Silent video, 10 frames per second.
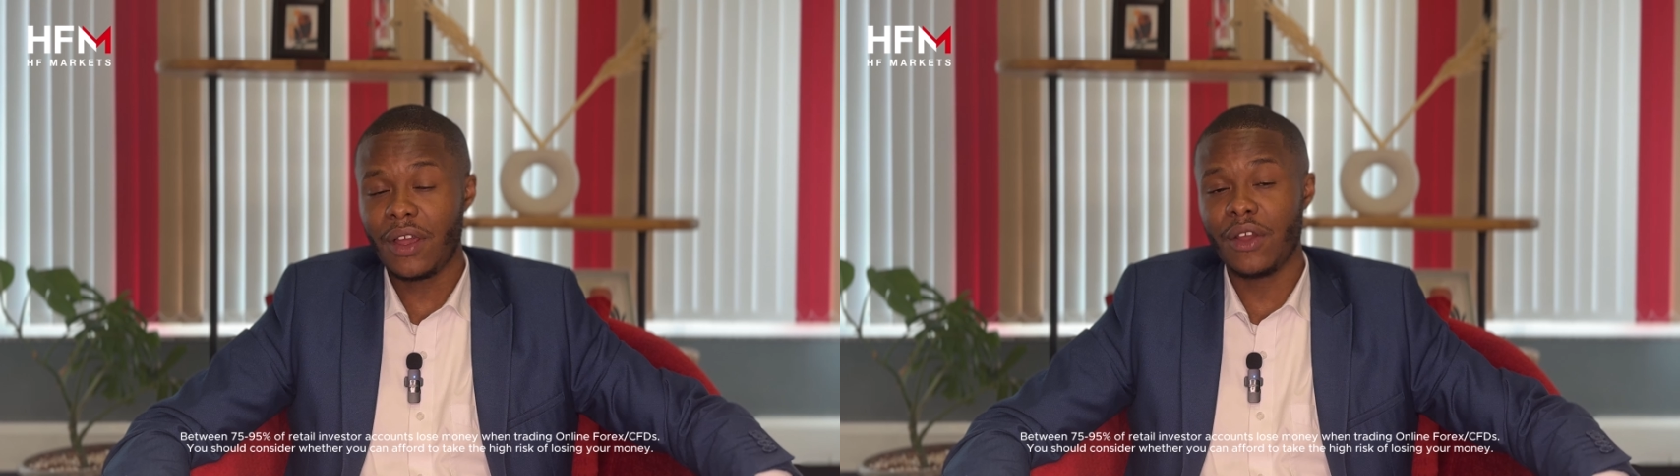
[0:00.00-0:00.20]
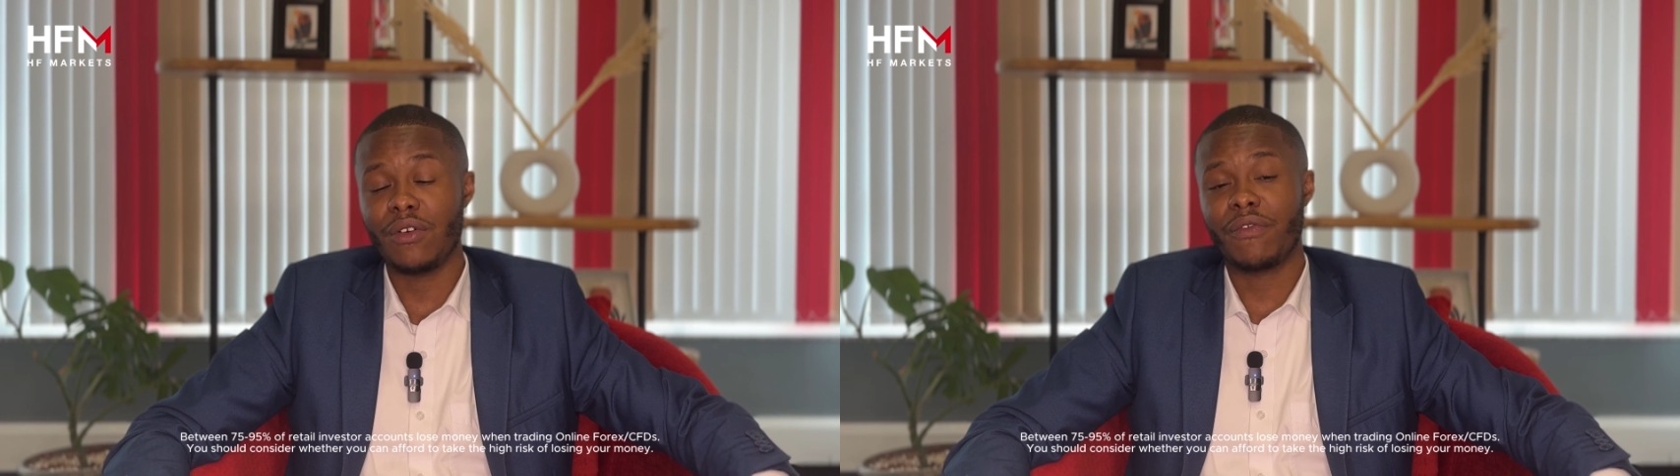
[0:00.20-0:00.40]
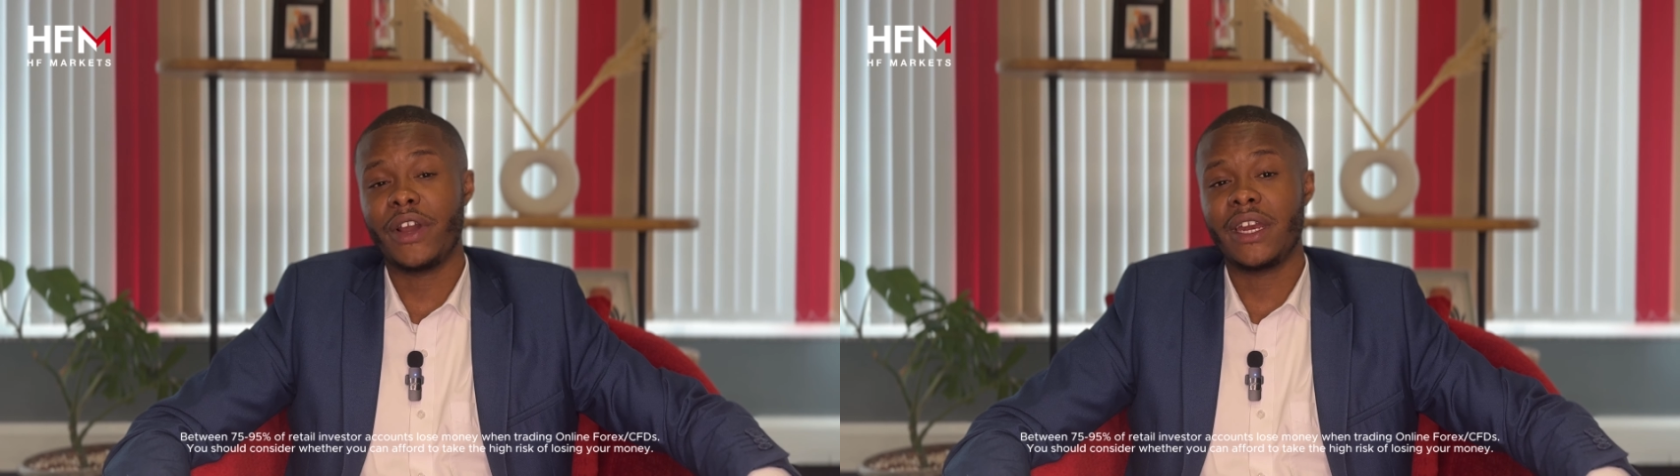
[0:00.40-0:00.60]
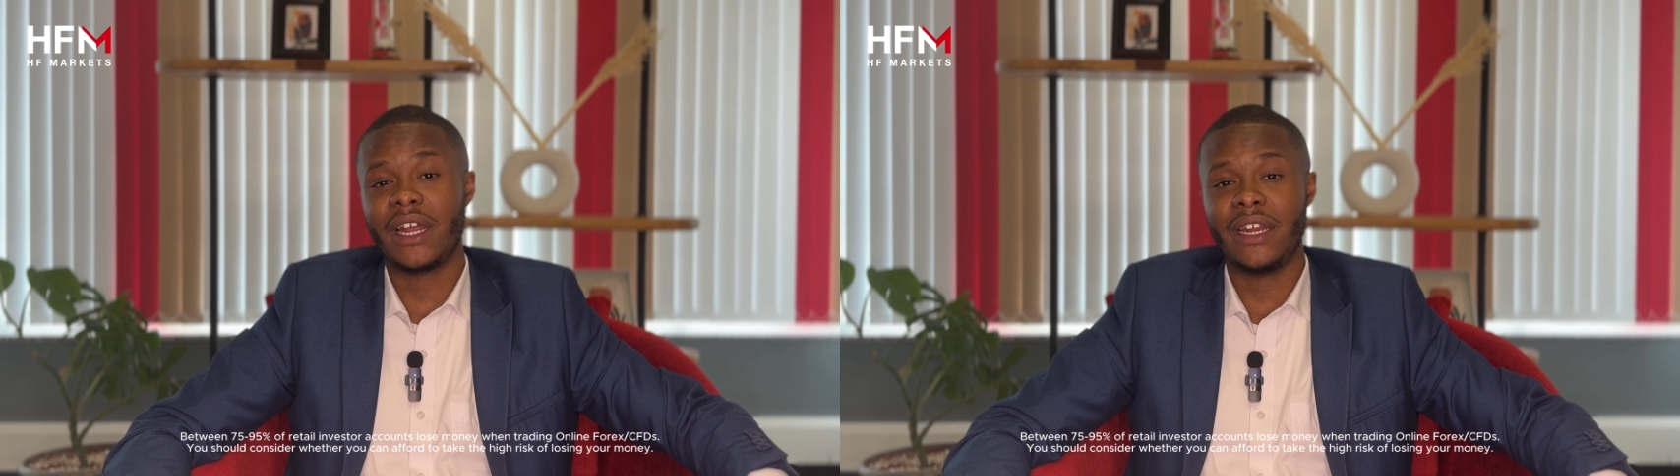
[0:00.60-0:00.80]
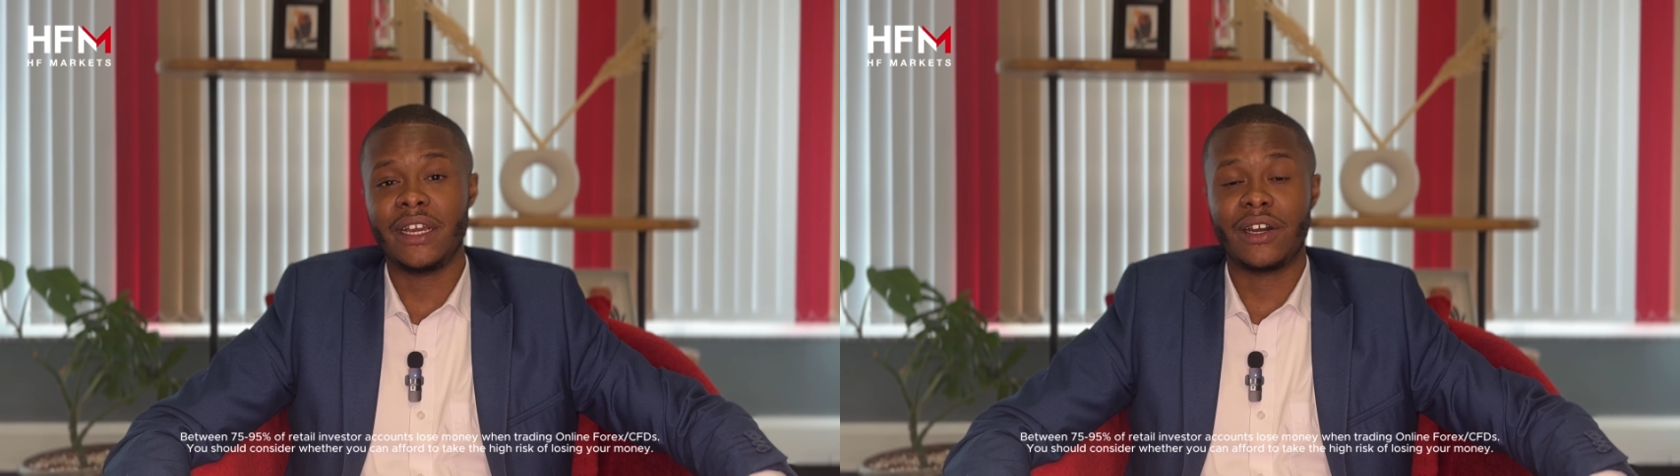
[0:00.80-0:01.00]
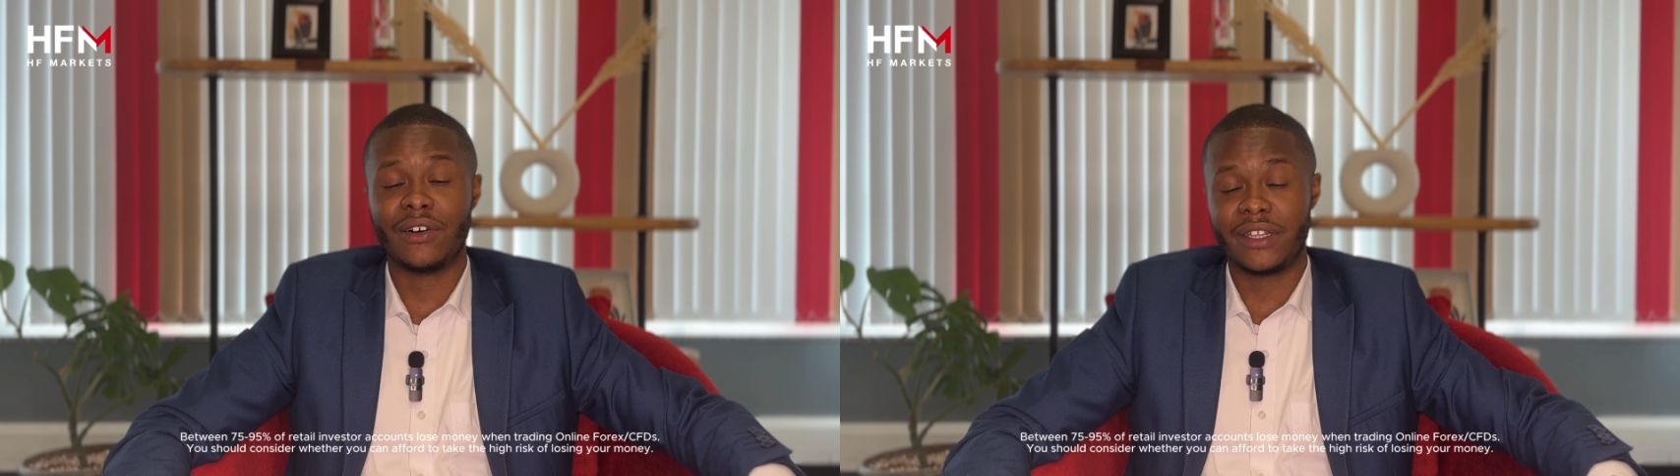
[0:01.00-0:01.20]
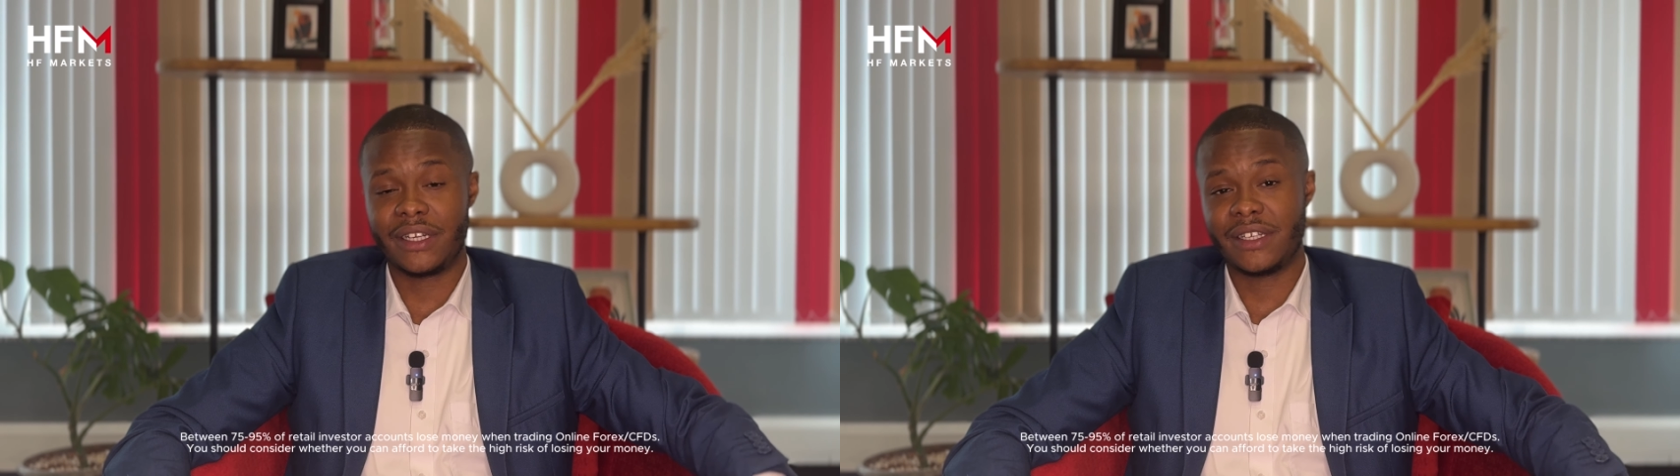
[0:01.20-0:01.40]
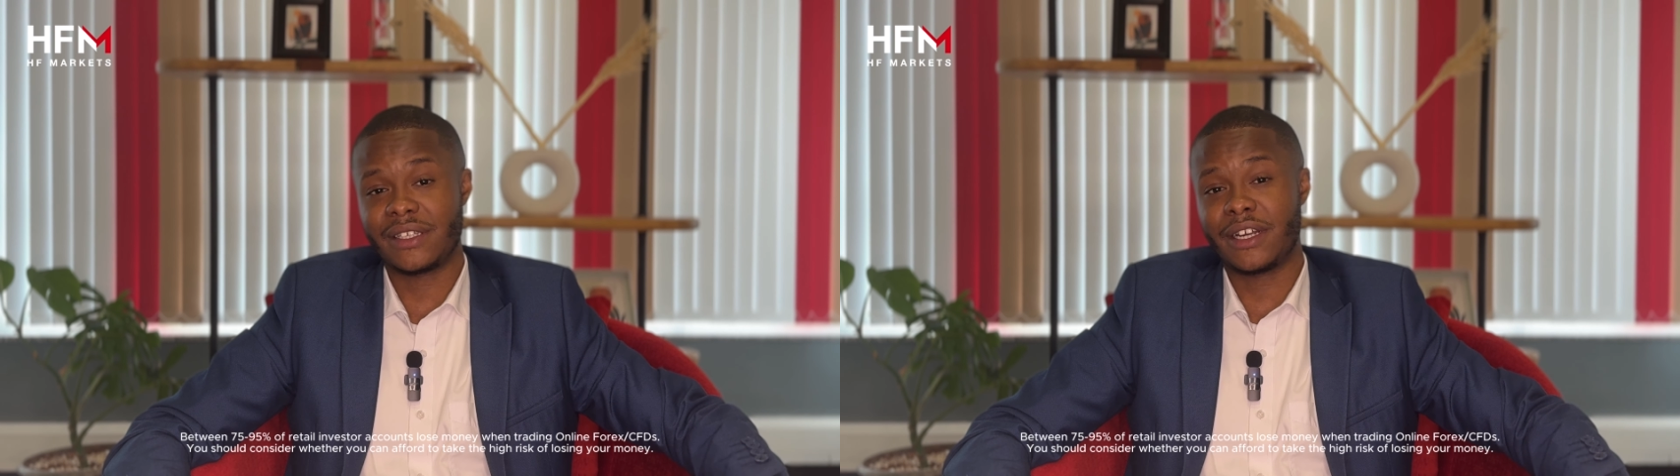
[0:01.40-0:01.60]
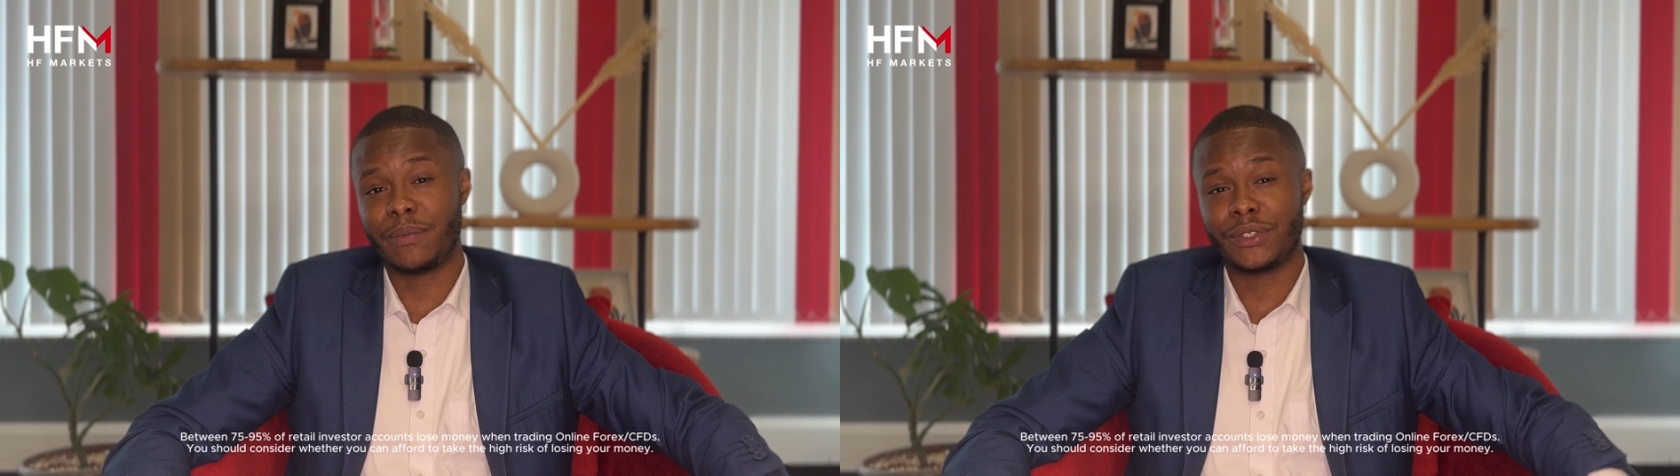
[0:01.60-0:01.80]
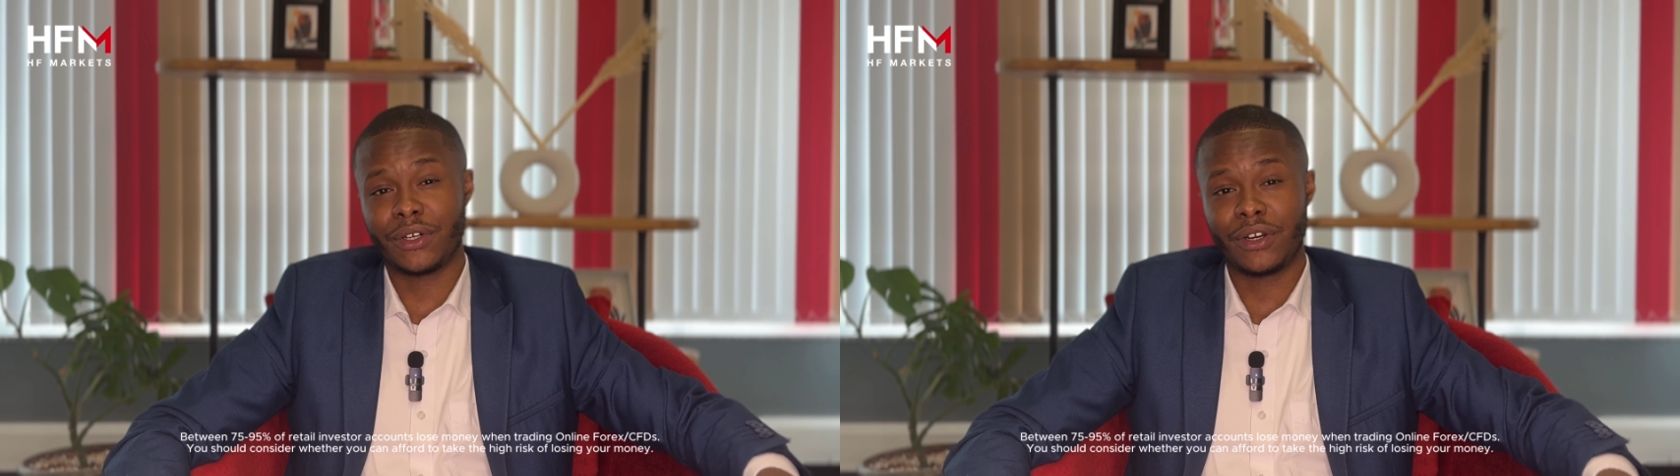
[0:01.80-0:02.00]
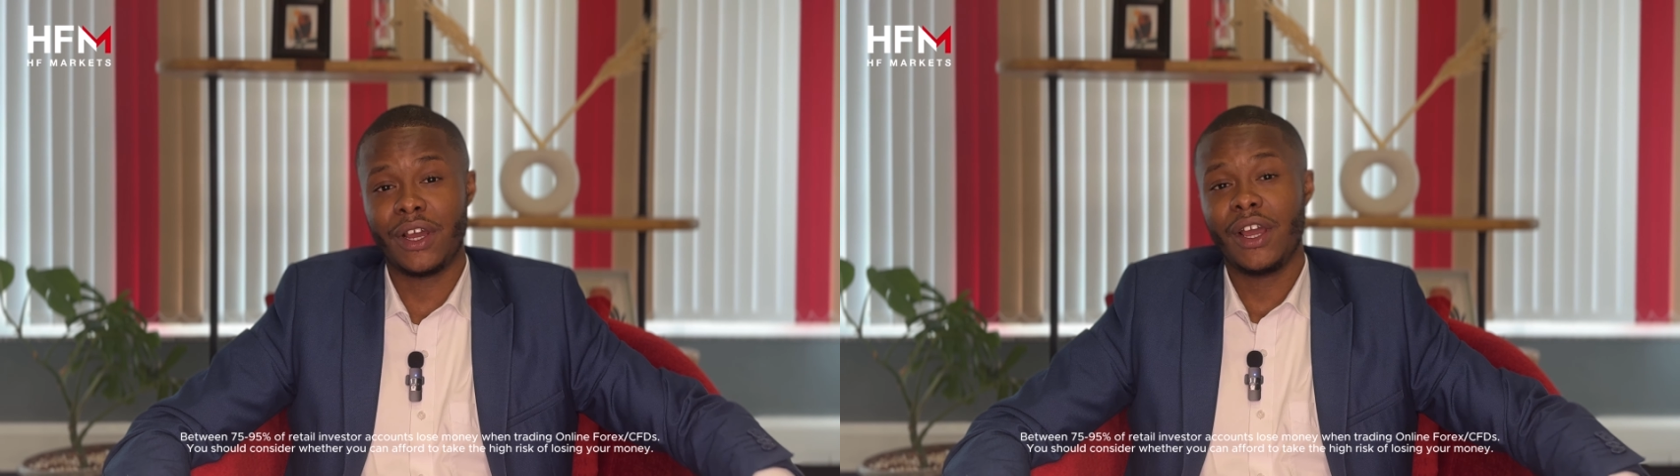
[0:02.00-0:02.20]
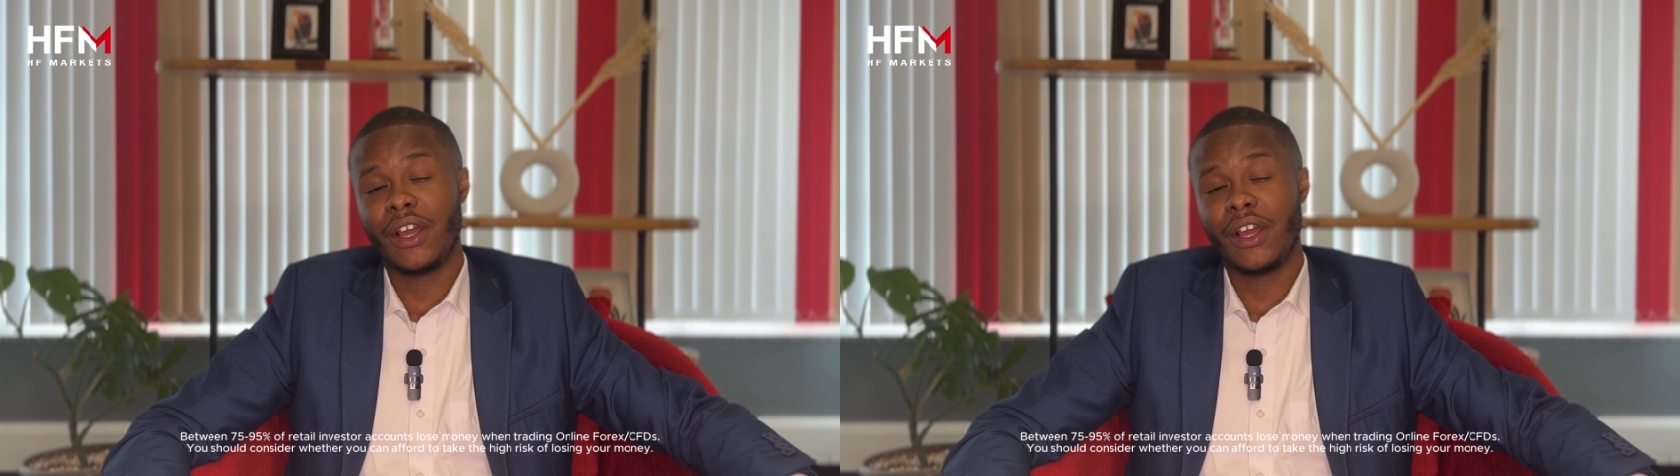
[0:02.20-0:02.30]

you'll find a link on the description.